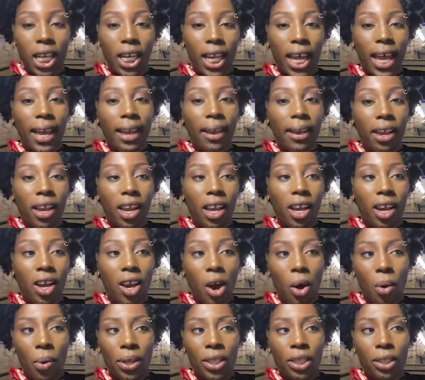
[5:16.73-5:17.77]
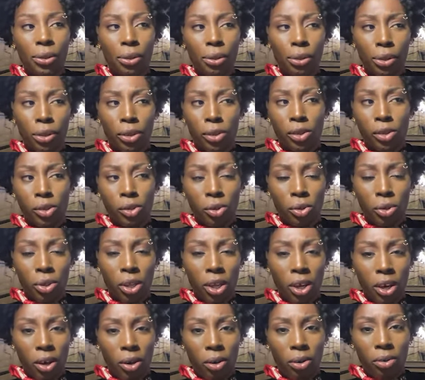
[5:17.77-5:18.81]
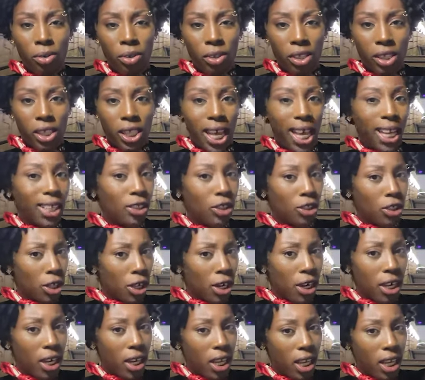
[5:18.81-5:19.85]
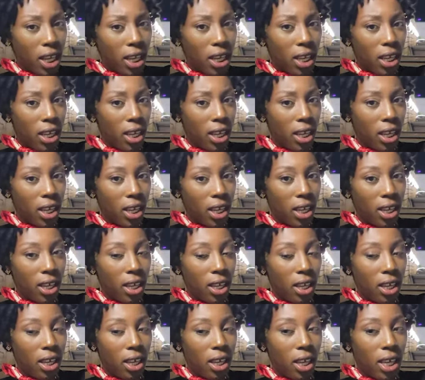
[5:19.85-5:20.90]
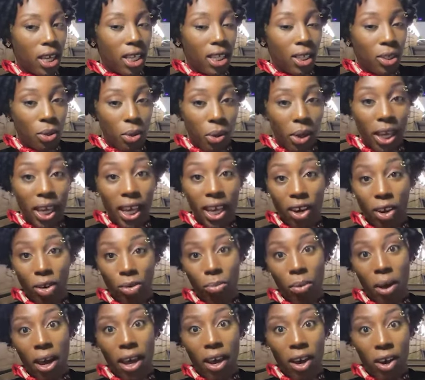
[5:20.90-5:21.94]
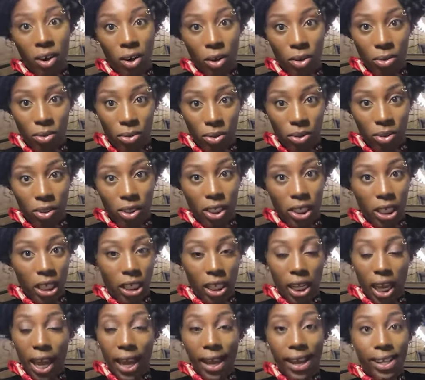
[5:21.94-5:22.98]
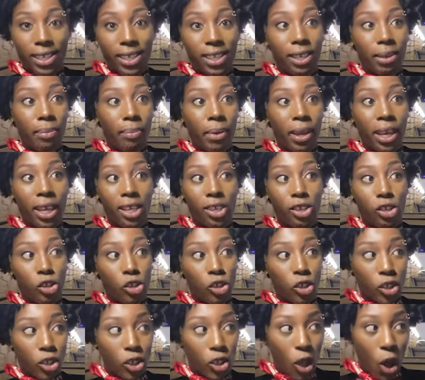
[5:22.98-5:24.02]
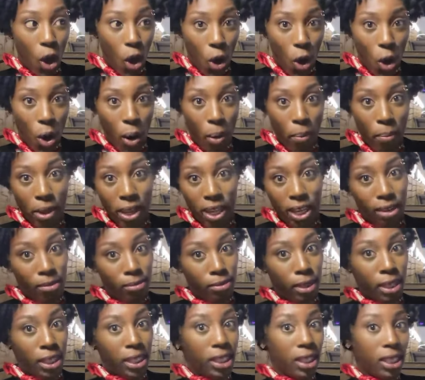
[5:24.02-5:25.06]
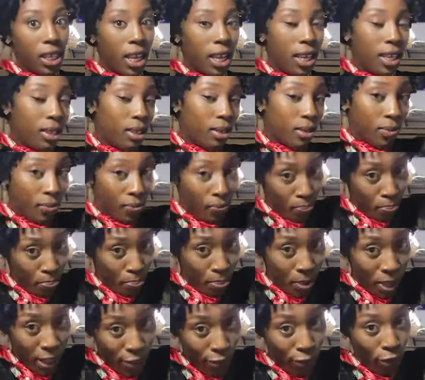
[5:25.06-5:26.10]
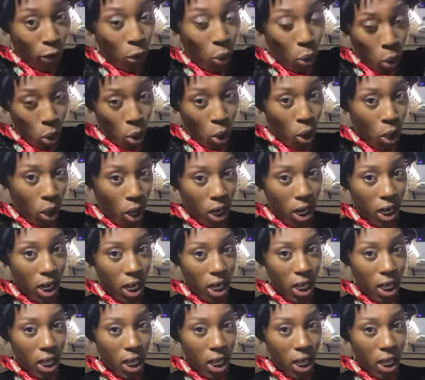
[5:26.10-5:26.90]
Like going through the studios, that journey, doing it on my own, I had to make so many mistakes before